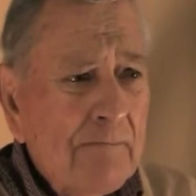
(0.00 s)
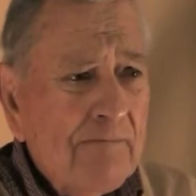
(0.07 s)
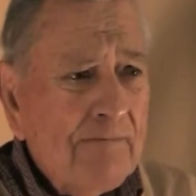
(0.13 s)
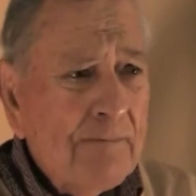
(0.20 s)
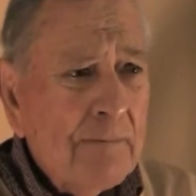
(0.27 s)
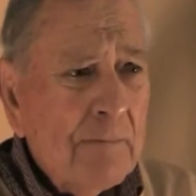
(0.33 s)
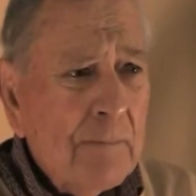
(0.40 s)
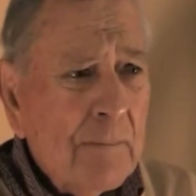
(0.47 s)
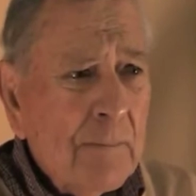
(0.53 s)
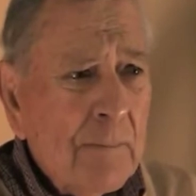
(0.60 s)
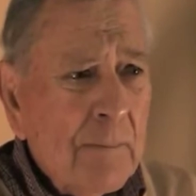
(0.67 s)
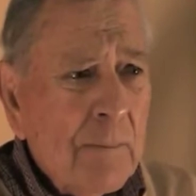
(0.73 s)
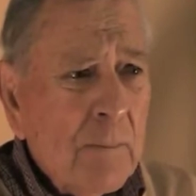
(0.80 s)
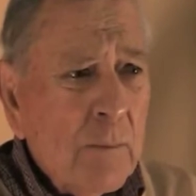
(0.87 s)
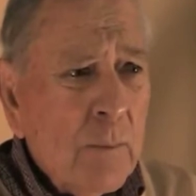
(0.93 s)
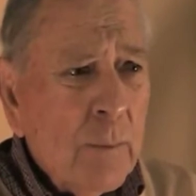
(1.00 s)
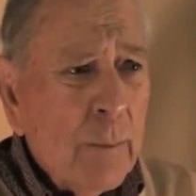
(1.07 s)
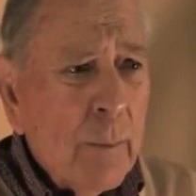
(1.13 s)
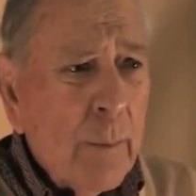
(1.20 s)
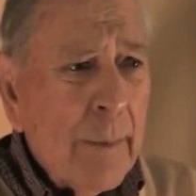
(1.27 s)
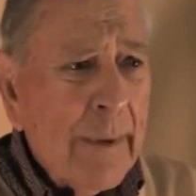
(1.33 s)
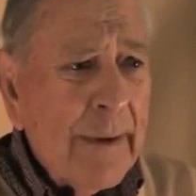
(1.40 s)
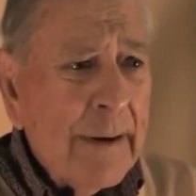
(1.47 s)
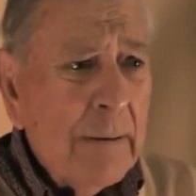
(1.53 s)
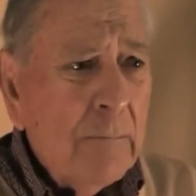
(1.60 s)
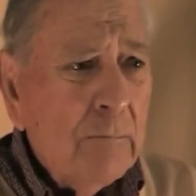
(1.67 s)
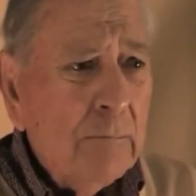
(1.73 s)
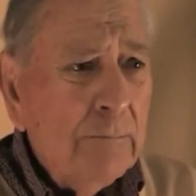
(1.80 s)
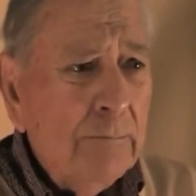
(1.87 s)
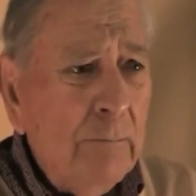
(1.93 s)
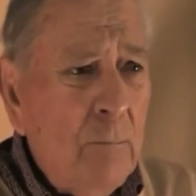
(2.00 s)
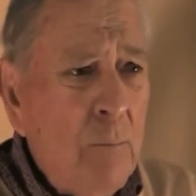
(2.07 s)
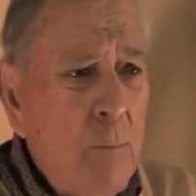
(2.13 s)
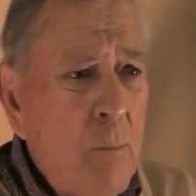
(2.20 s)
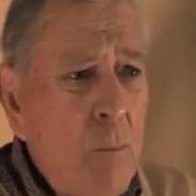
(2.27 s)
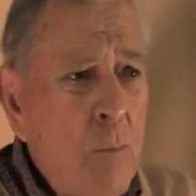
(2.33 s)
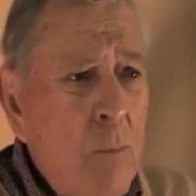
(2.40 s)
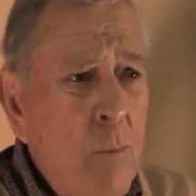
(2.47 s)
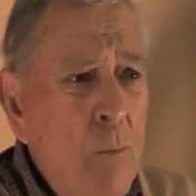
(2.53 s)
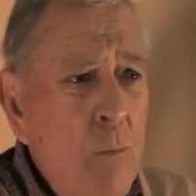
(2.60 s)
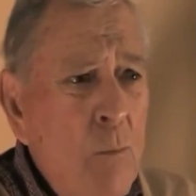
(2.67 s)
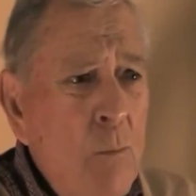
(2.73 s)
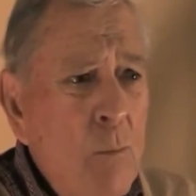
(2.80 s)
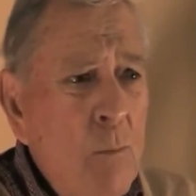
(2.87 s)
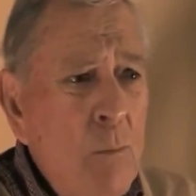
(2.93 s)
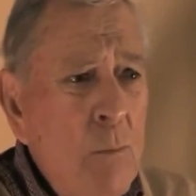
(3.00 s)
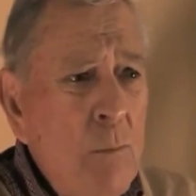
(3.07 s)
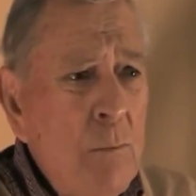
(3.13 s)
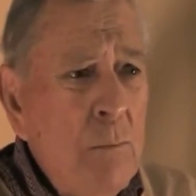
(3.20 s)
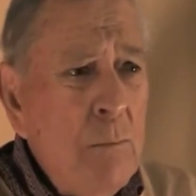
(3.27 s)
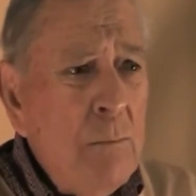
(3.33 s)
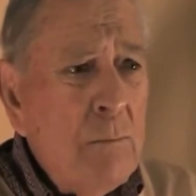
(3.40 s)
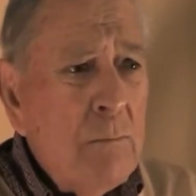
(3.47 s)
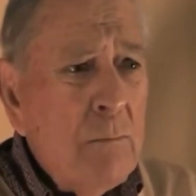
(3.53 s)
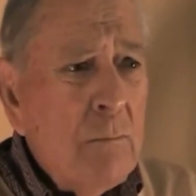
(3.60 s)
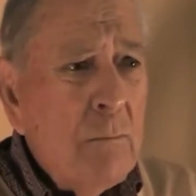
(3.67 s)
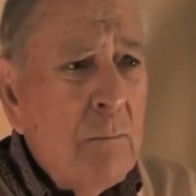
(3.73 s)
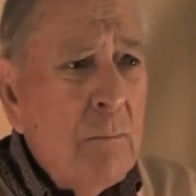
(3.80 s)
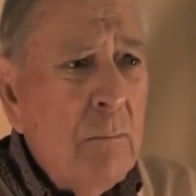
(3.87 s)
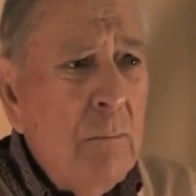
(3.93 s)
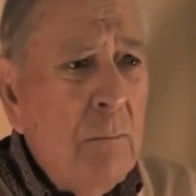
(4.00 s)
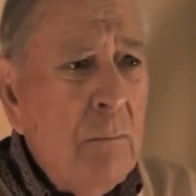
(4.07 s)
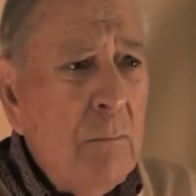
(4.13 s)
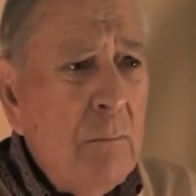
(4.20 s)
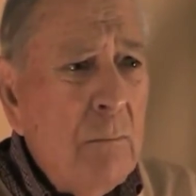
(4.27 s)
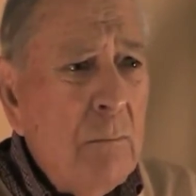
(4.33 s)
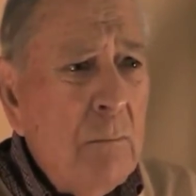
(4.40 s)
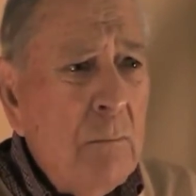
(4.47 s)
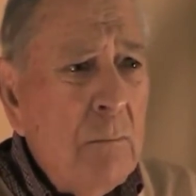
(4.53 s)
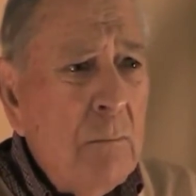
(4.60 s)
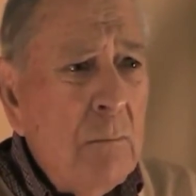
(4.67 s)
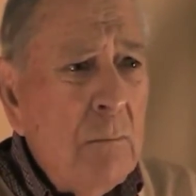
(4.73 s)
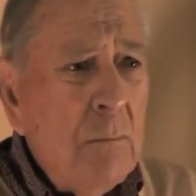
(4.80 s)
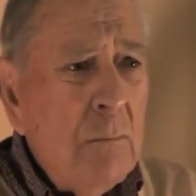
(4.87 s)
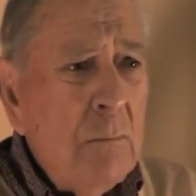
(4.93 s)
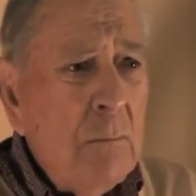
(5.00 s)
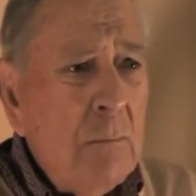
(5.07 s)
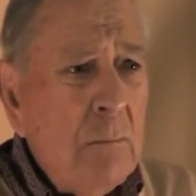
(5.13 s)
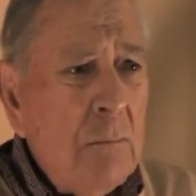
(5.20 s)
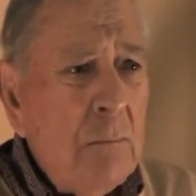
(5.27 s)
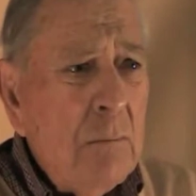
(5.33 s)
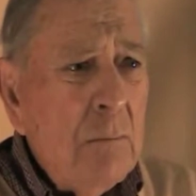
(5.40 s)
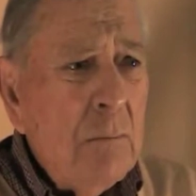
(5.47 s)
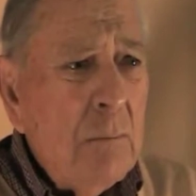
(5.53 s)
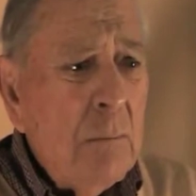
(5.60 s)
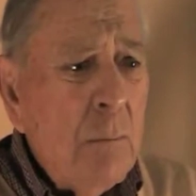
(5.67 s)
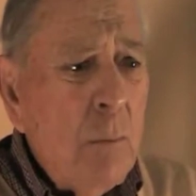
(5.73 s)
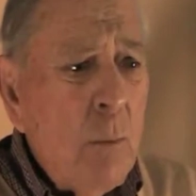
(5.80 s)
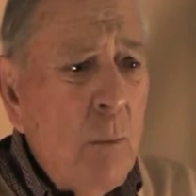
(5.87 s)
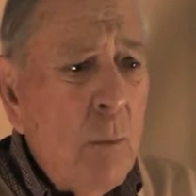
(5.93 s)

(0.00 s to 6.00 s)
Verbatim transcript: World War II, and he was in the Army Air Corps. So Charles,